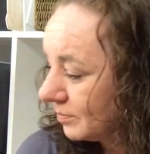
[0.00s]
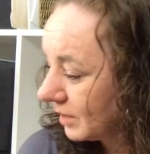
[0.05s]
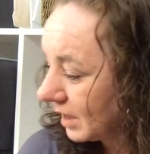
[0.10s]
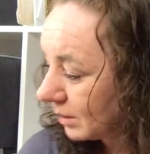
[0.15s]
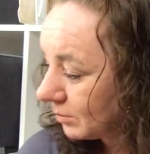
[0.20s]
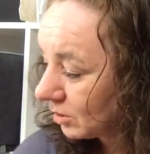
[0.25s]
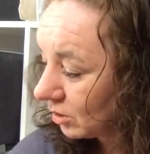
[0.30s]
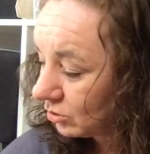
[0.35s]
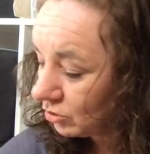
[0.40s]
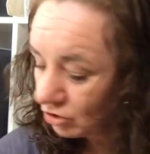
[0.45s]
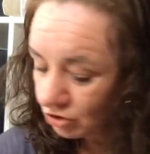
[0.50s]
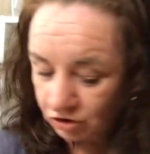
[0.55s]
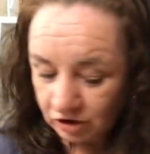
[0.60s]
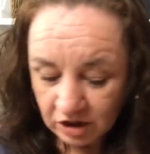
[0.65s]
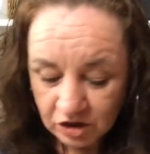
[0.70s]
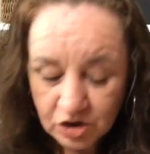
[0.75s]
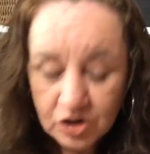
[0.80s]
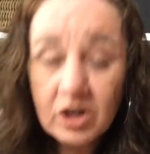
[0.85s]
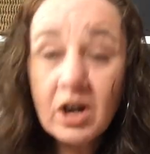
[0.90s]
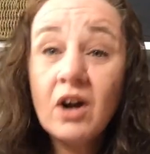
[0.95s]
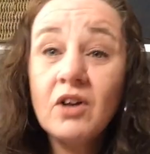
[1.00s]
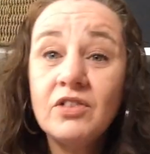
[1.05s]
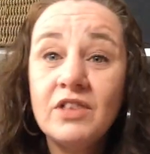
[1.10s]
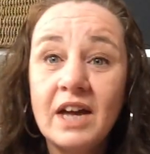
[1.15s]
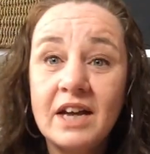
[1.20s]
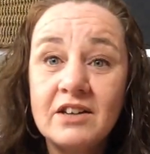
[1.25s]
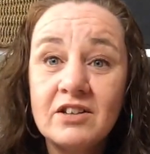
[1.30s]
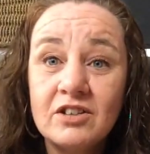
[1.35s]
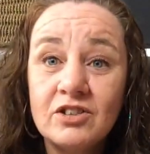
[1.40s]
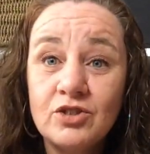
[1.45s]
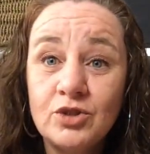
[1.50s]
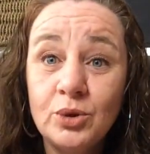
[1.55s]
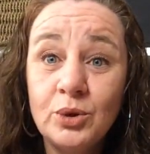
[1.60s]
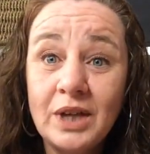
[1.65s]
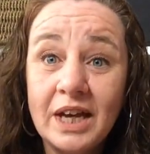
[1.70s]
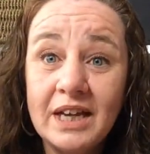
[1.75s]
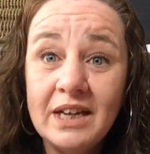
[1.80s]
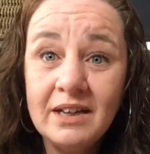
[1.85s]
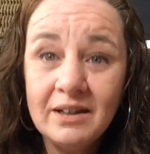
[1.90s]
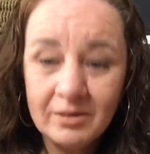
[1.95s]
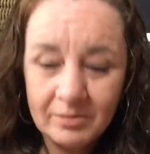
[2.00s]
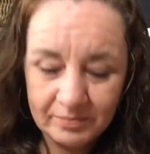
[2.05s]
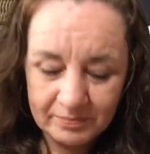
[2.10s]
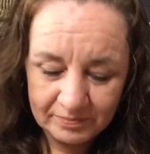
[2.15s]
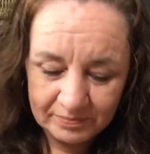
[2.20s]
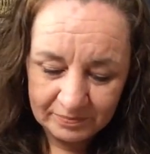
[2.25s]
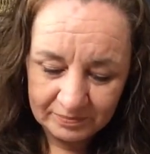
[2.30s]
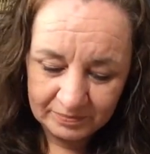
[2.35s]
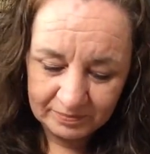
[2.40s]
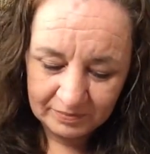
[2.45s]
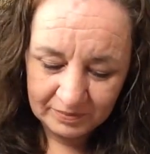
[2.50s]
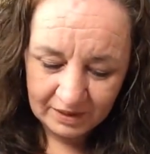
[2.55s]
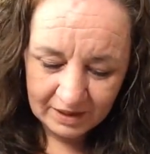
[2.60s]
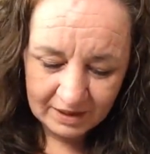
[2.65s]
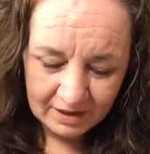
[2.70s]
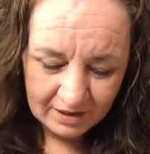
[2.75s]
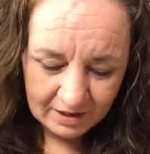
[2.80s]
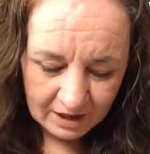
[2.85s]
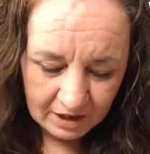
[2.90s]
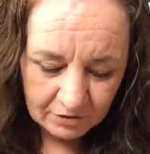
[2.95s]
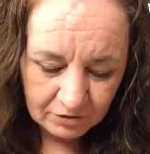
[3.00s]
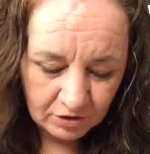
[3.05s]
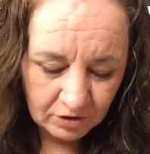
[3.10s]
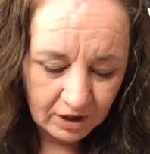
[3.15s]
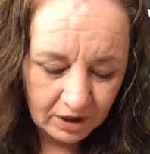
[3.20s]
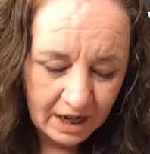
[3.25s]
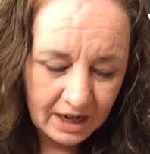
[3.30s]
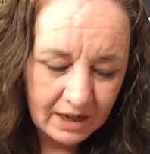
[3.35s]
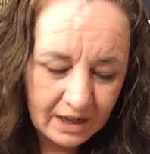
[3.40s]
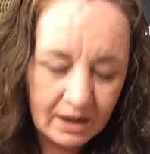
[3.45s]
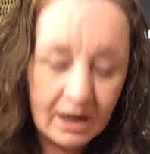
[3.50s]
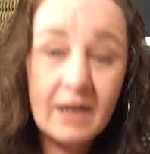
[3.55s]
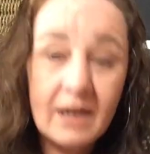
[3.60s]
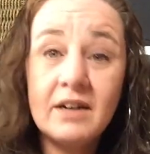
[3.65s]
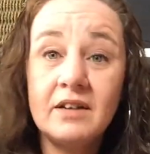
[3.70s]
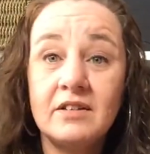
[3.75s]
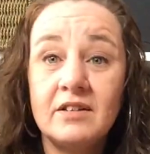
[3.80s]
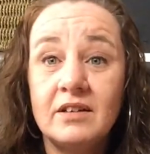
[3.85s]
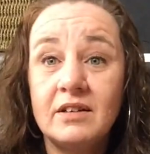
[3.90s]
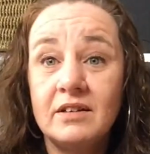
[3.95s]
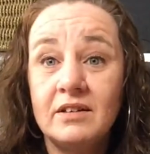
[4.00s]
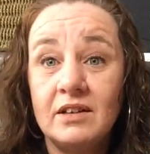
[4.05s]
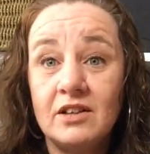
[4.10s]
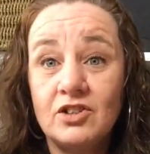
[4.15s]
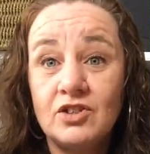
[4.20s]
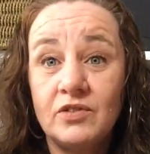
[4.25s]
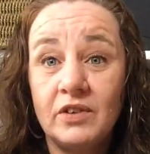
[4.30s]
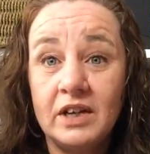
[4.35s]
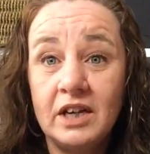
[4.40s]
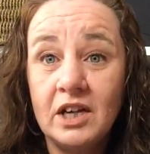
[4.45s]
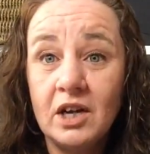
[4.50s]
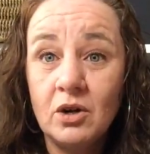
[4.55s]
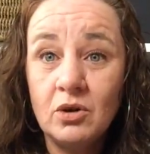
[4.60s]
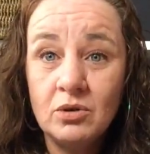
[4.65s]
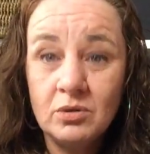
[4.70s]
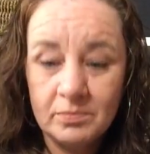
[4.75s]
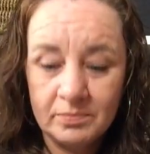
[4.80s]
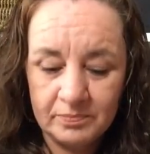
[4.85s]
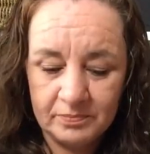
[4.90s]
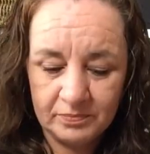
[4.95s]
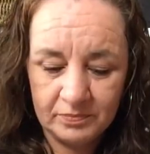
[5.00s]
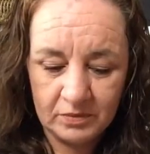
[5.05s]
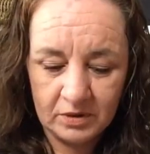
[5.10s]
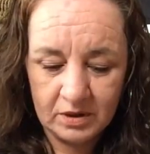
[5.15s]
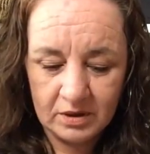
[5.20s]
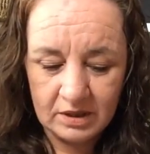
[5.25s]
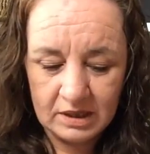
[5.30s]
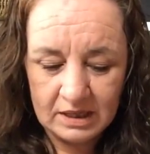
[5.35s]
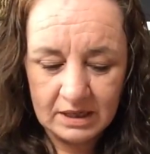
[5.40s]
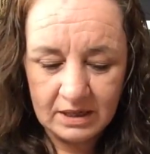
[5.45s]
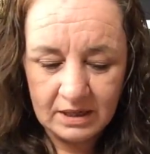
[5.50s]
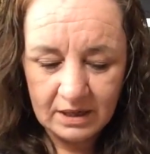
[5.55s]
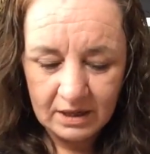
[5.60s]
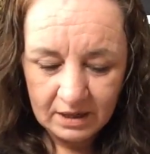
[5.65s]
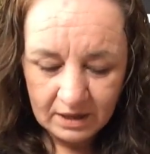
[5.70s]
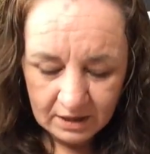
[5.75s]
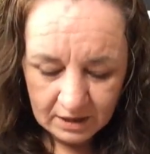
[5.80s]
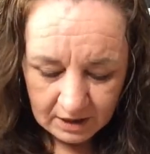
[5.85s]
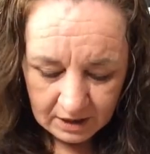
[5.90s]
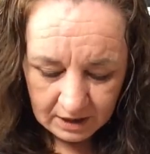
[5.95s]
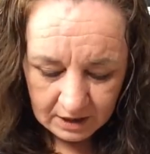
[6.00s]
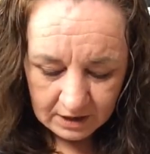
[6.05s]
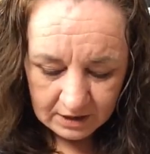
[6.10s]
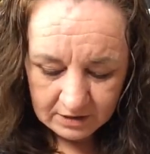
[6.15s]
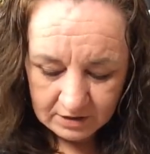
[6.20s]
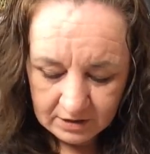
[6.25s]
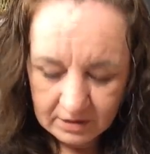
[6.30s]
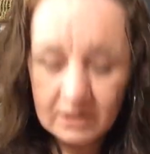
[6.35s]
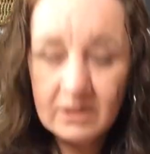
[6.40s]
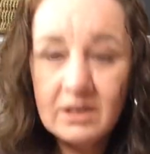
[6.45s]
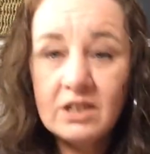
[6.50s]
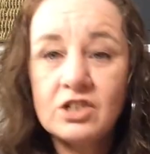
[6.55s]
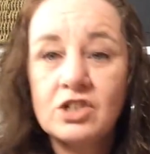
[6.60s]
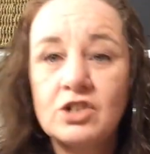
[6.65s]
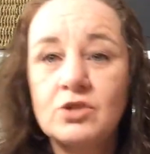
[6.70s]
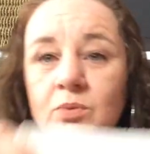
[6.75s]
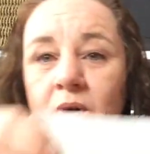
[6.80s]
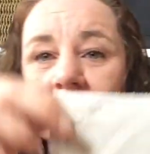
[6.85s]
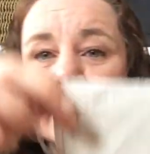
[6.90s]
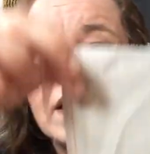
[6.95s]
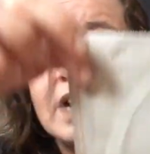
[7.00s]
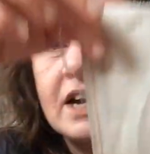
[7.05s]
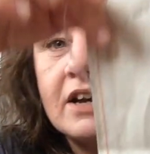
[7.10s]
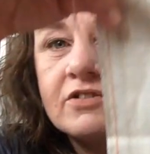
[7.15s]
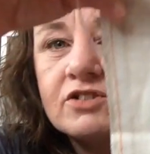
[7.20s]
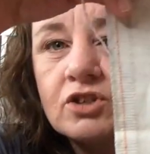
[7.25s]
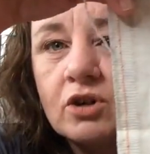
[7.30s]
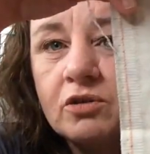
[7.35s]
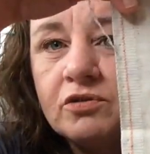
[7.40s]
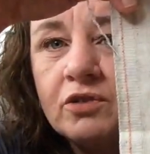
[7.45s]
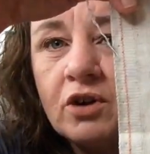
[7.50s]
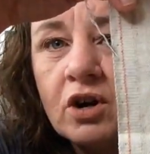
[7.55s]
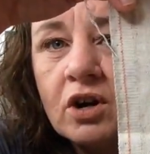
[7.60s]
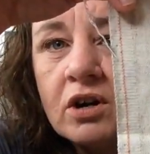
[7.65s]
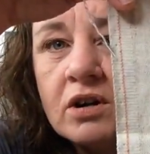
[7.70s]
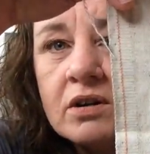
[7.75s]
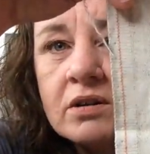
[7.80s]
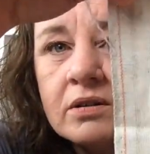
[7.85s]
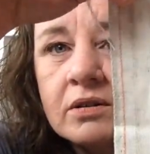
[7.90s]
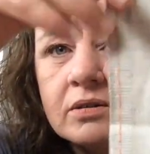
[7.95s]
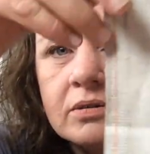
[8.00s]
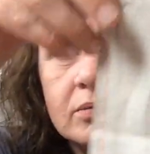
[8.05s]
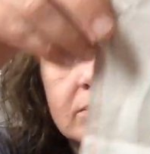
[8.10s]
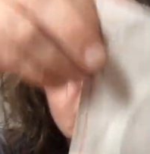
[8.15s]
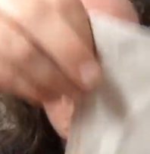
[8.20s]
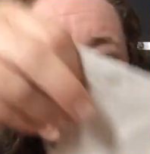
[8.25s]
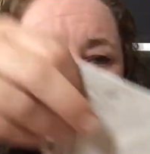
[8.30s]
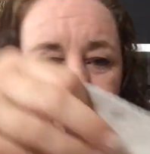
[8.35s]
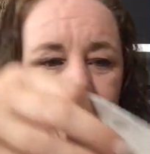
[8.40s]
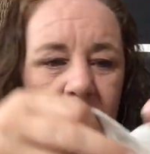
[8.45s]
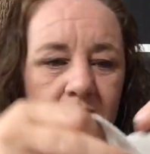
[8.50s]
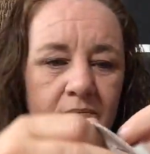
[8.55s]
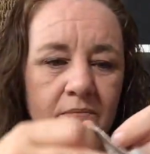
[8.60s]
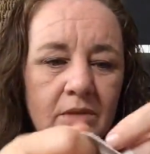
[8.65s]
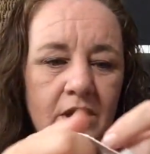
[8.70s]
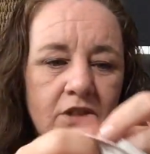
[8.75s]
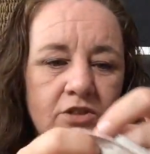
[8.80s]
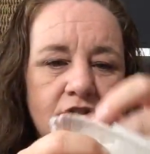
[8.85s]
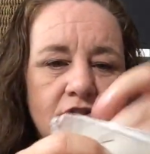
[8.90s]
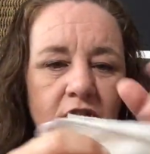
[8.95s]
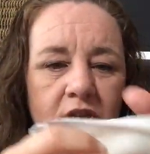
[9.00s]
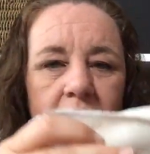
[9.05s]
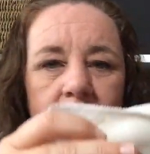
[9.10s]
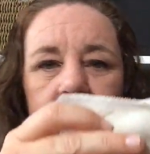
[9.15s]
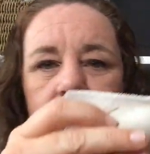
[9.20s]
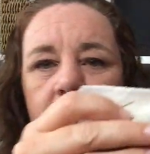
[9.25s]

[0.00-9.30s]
I'm going to stitch on that today after I edit this video. And this is what I have so far. Let's see.